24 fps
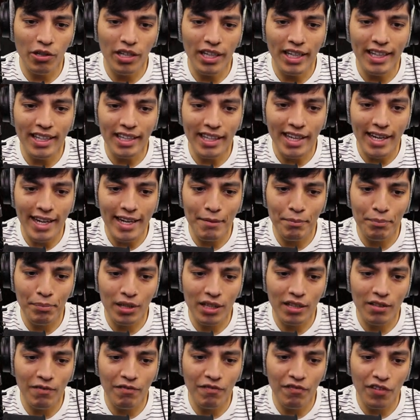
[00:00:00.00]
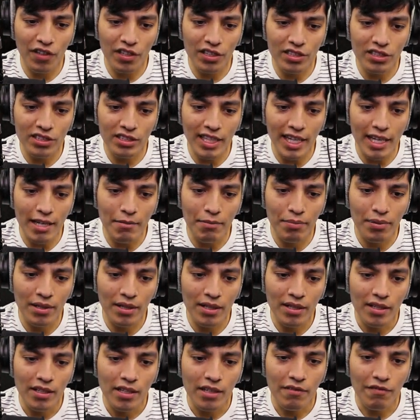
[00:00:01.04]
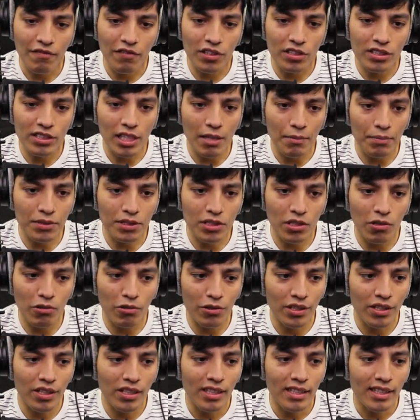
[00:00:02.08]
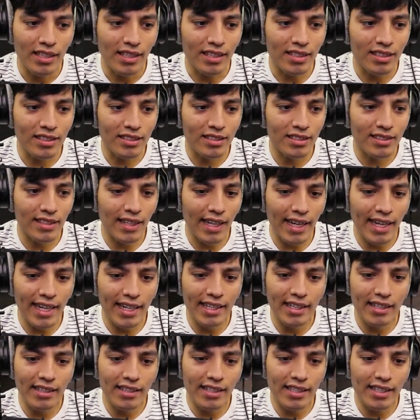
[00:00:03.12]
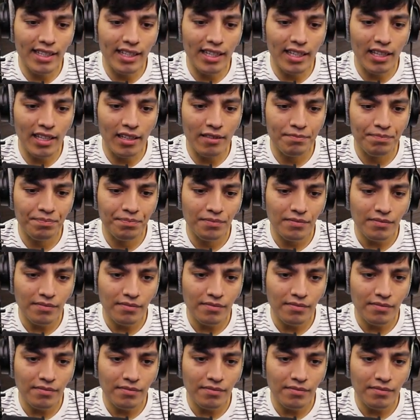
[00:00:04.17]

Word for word: go ahead and put the first tape, first episode inside the, uh,